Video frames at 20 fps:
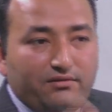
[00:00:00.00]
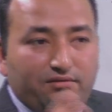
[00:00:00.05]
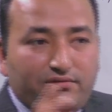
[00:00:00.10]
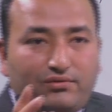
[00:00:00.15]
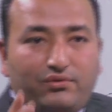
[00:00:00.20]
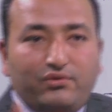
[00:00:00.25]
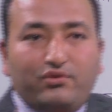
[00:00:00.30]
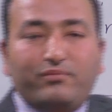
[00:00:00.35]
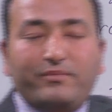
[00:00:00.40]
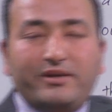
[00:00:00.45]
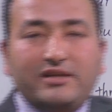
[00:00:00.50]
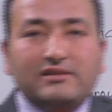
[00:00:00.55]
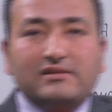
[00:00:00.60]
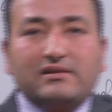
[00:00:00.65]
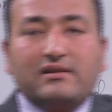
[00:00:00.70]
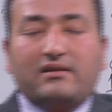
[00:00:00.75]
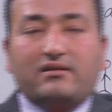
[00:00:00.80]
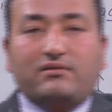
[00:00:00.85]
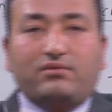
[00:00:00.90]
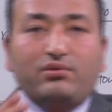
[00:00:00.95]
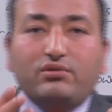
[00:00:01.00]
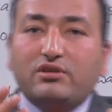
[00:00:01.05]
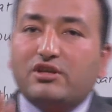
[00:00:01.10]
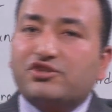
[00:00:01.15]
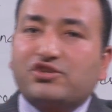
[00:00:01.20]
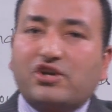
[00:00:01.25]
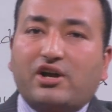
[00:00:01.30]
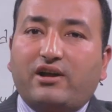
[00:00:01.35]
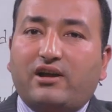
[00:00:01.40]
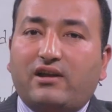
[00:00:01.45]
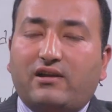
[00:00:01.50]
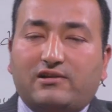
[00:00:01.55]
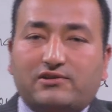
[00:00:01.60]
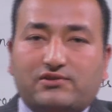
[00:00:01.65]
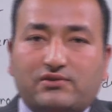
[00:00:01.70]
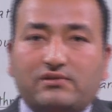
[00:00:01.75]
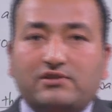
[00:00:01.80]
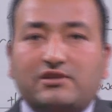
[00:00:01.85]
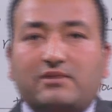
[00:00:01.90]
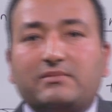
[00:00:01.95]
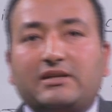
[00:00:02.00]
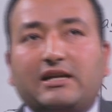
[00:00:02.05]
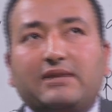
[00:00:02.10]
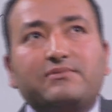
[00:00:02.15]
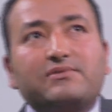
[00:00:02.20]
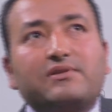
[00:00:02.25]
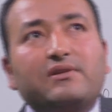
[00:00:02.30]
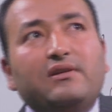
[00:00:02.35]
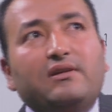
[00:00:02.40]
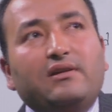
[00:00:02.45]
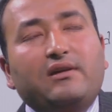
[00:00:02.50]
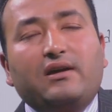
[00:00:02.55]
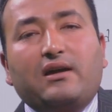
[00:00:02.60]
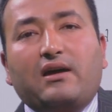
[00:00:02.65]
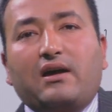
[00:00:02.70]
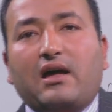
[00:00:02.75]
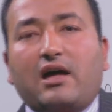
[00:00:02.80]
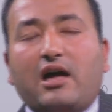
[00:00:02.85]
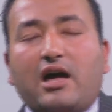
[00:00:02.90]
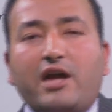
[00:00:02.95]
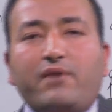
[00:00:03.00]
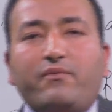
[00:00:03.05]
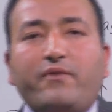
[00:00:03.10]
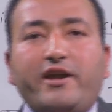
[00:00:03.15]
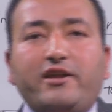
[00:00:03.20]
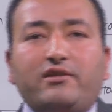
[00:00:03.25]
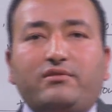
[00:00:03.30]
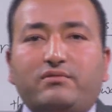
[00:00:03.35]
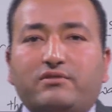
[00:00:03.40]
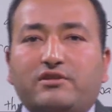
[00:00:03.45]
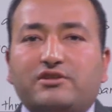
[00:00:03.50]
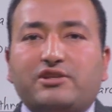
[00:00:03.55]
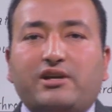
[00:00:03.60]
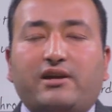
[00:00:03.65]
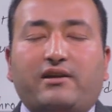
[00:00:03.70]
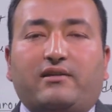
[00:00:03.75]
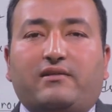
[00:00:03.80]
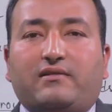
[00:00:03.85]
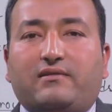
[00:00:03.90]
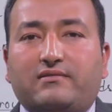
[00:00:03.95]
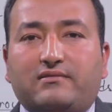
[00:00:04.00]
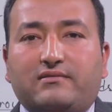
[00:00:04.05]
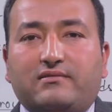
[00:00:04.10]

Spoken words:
through means through the jungle also sometimes. I went through the jungle.